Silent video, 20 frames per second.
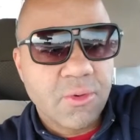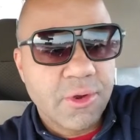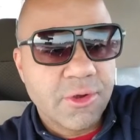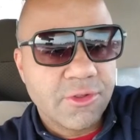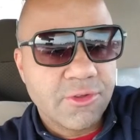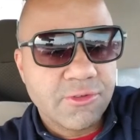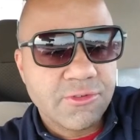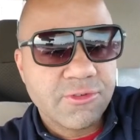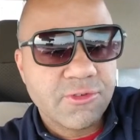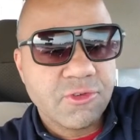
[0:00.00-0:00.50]
on
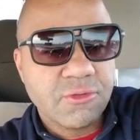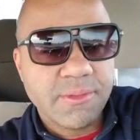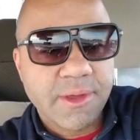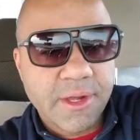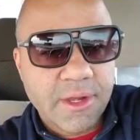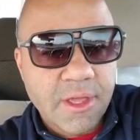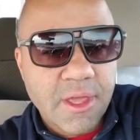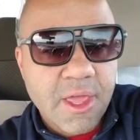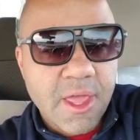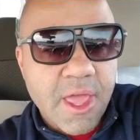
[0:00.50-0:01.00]
YouTube
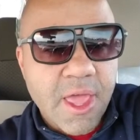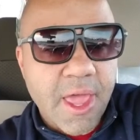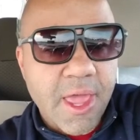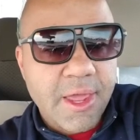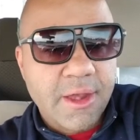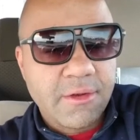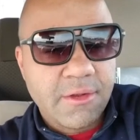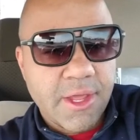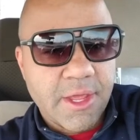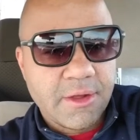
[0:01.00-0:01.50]

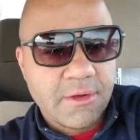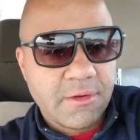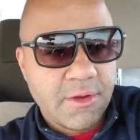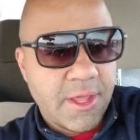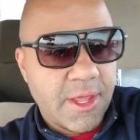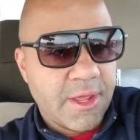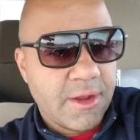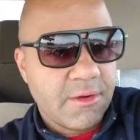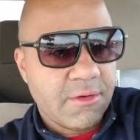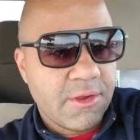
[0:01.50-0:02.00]

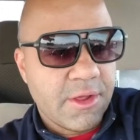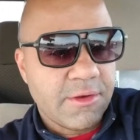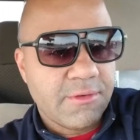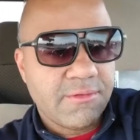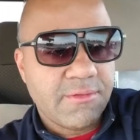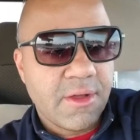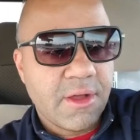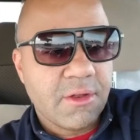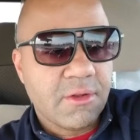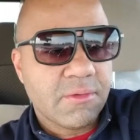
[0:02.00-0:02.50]
and
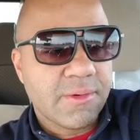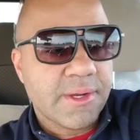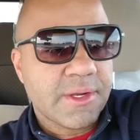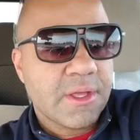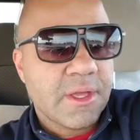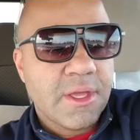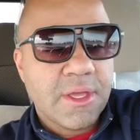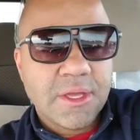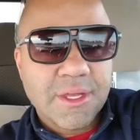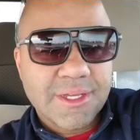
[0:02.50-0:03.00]
follow it,
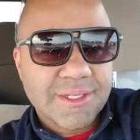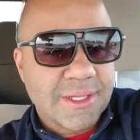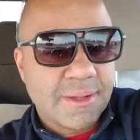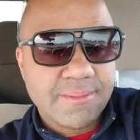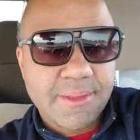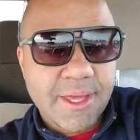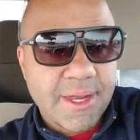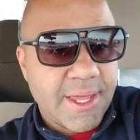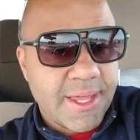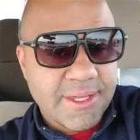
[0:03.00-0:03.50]
because I'm
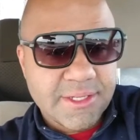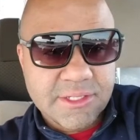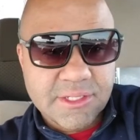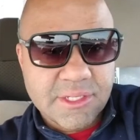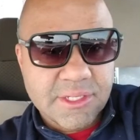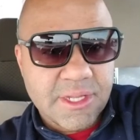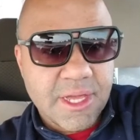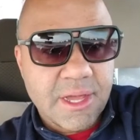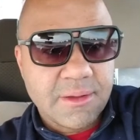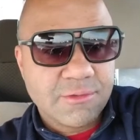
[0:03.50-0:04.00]
not
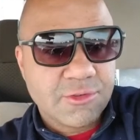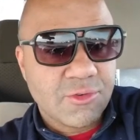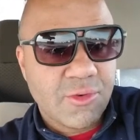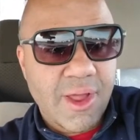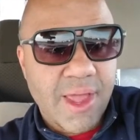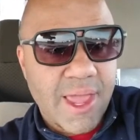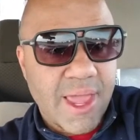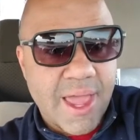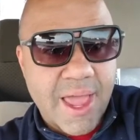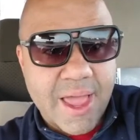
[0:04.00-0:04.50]
SC down, so
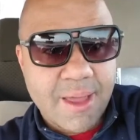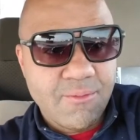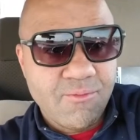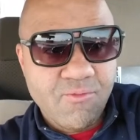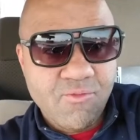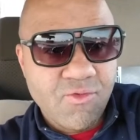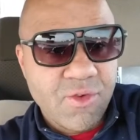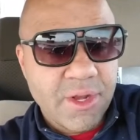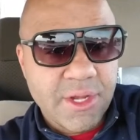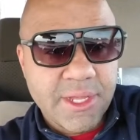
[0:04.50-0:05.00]
I'm